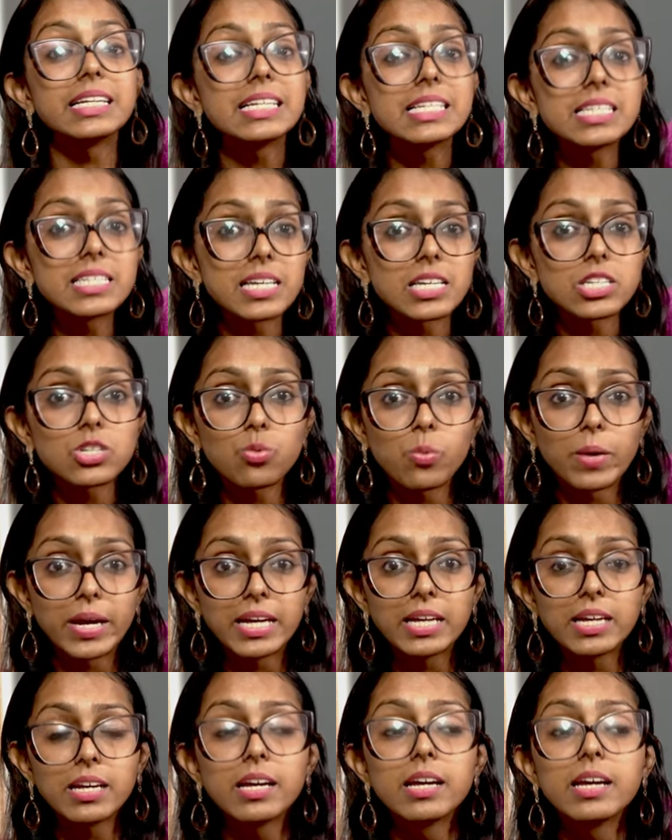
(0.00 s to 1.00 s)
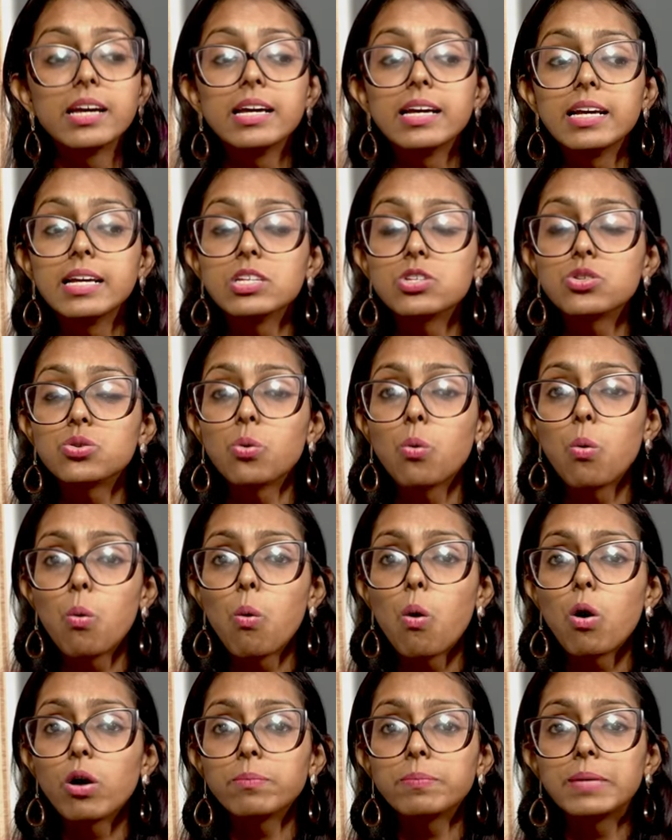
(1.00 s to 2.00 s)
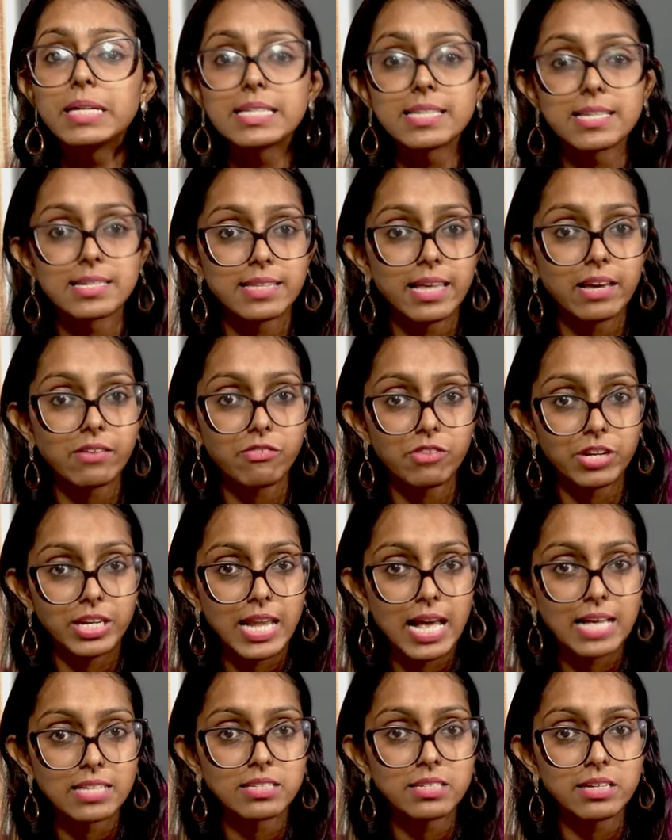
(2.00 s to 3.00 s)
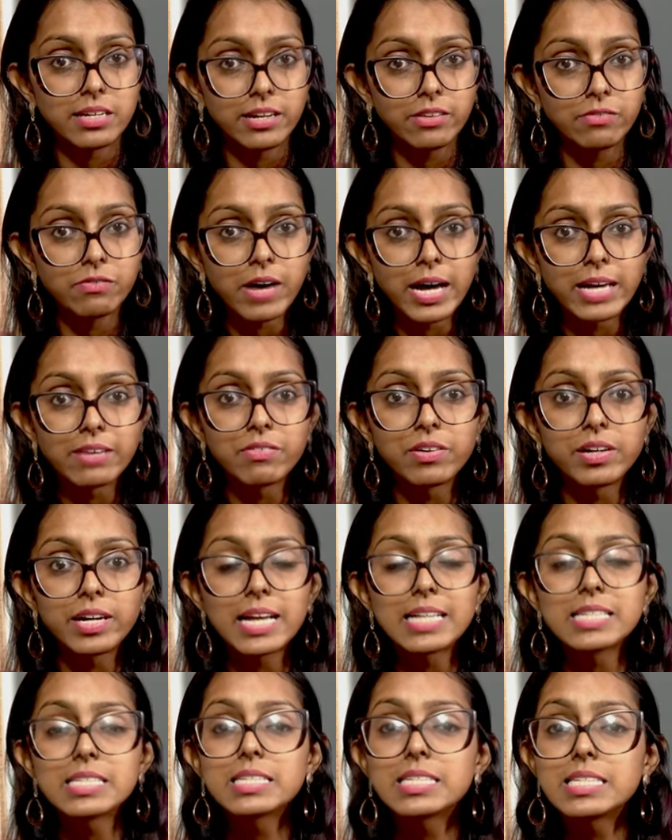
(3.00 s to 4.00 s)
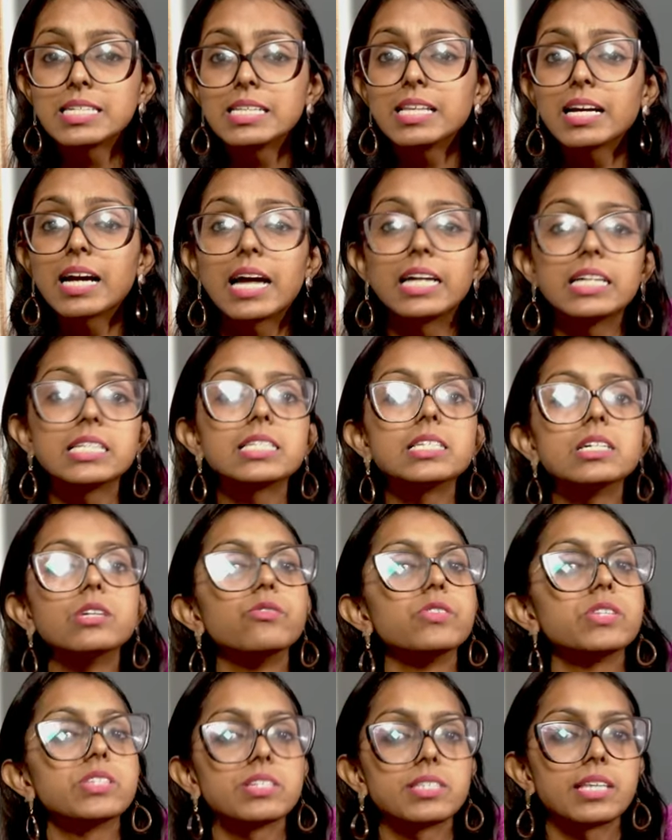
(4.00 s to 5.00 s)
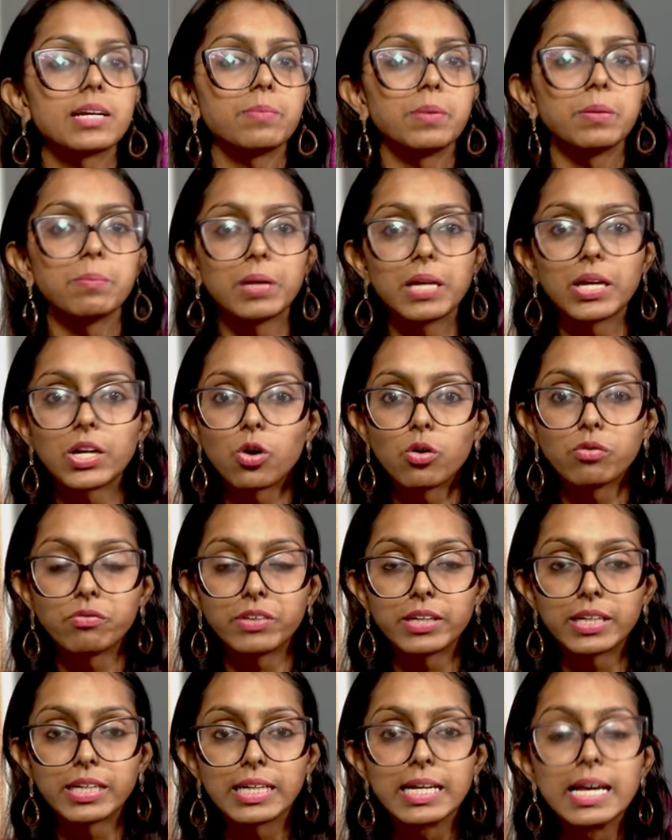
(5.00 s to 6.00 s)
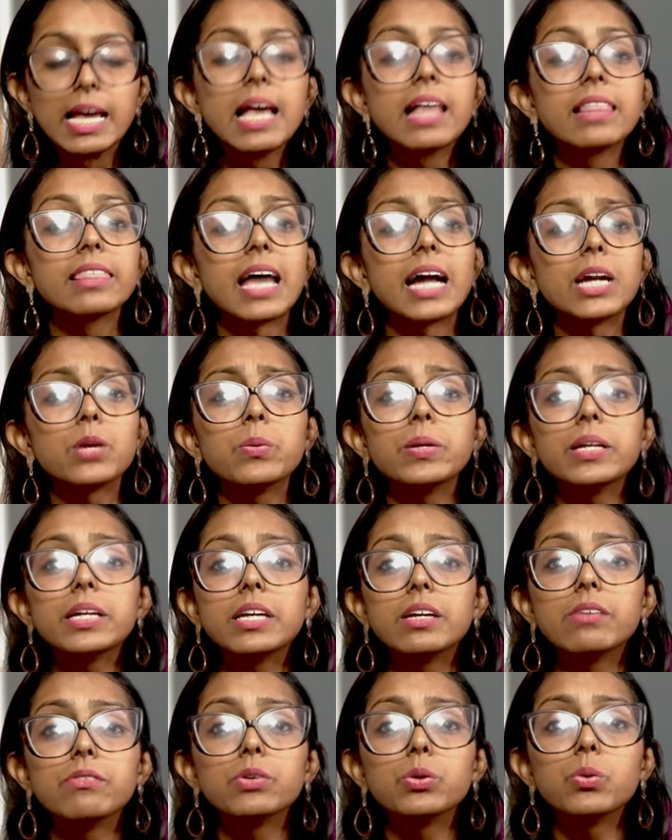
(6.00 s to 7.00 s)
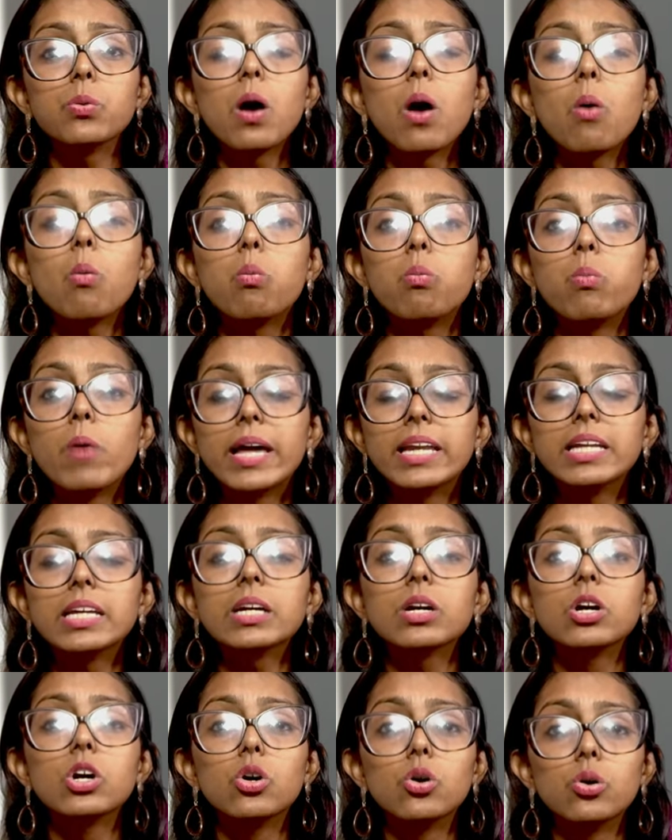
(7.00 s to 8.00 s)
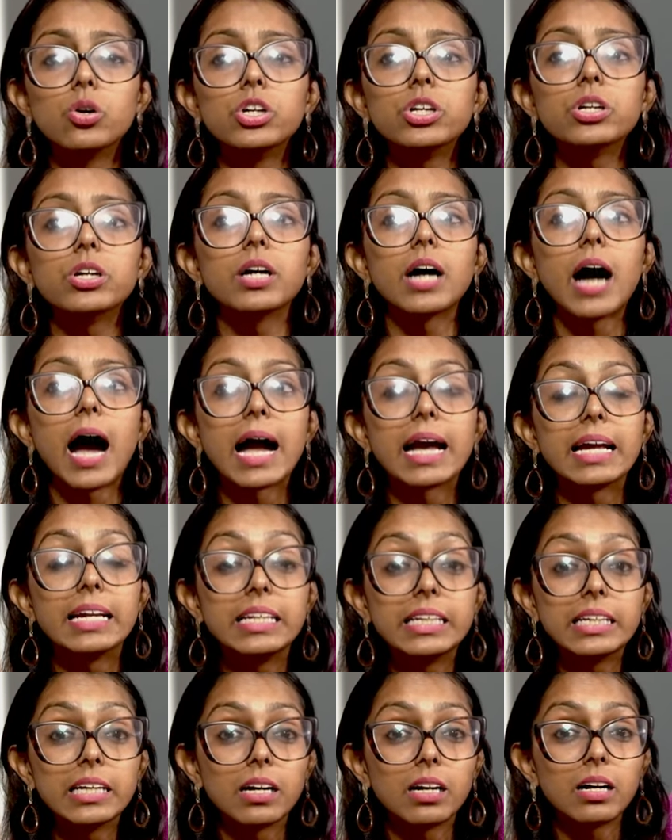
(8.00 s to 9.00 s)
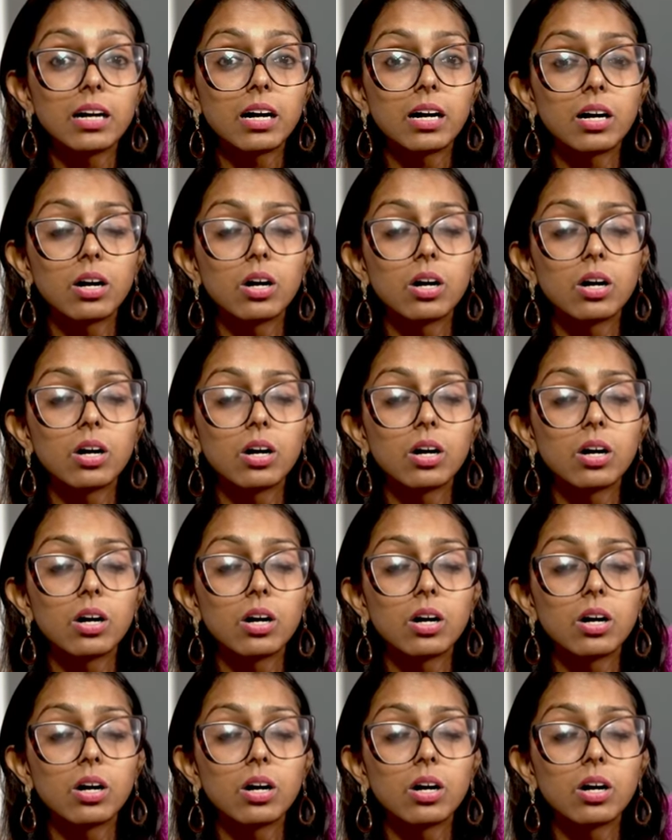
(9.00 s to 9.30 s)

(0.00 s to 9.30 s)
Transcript: easiest way is to go on places like Freelancer and Fiverr and see the kind of services that people are offering. That will give you a very good idea